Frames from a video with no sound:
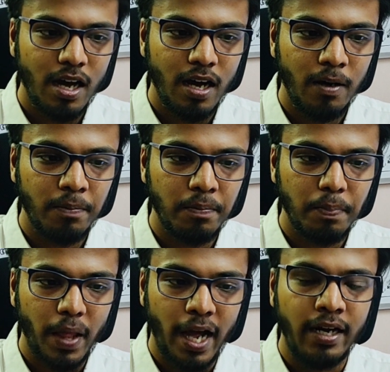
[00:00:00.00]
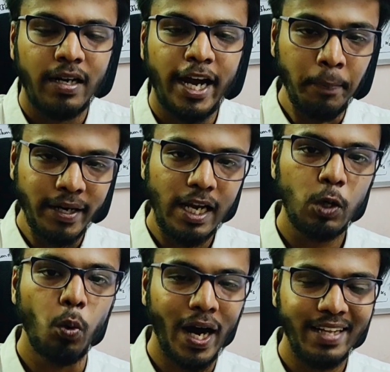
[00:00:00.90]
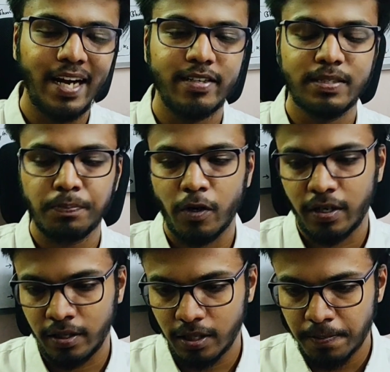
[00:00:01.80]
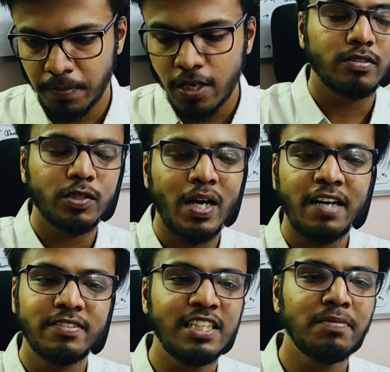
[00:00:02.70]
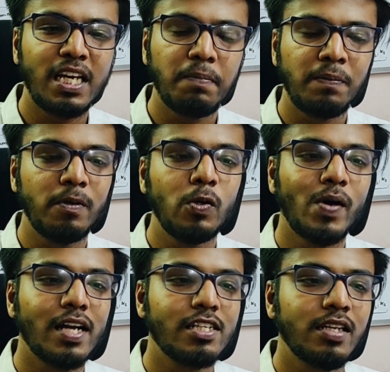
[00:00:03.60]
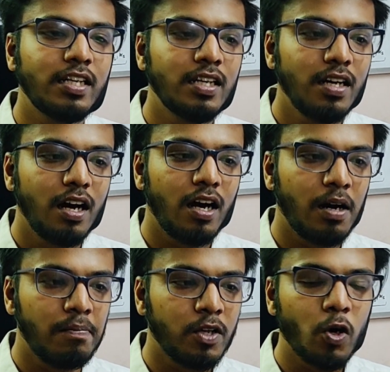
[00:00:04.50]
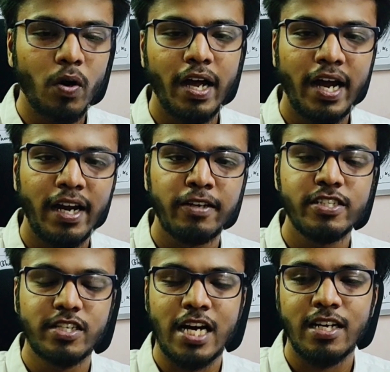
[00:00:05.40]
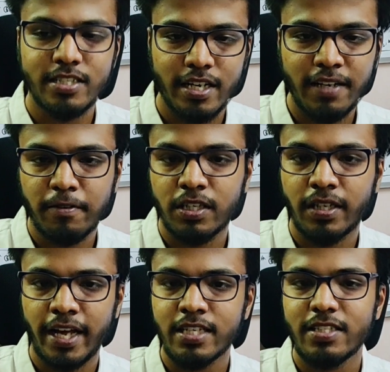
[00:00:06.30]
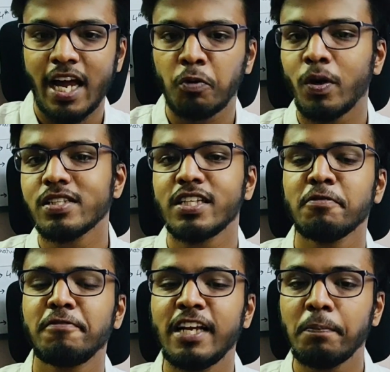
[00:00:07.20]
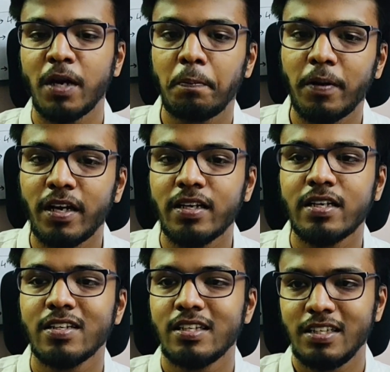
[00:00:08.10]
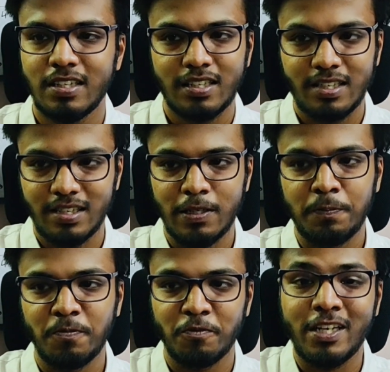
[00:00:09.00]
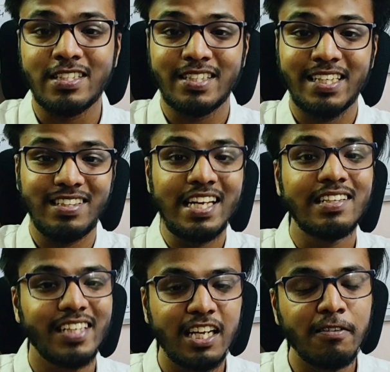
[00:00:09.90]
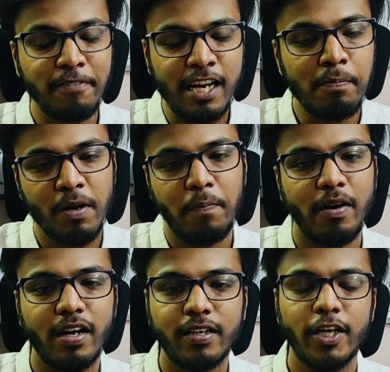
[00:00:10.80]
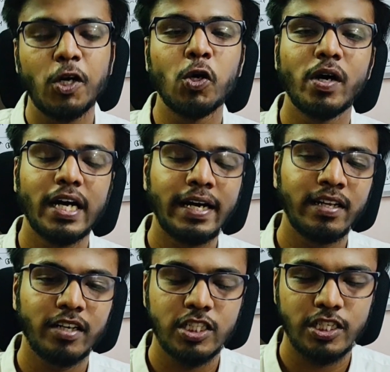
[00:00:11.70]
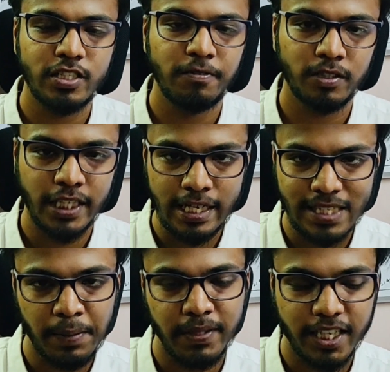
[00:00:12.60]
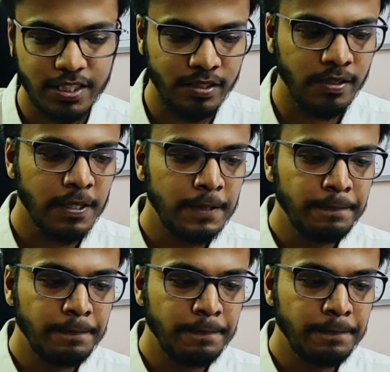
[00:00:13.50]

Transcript: And let me tell you why that is important. So I have seen many people who actually go ahead and start studying for the test, and once they feel prepared, once they think they'll feel prepared, they go ahead and register for the examination.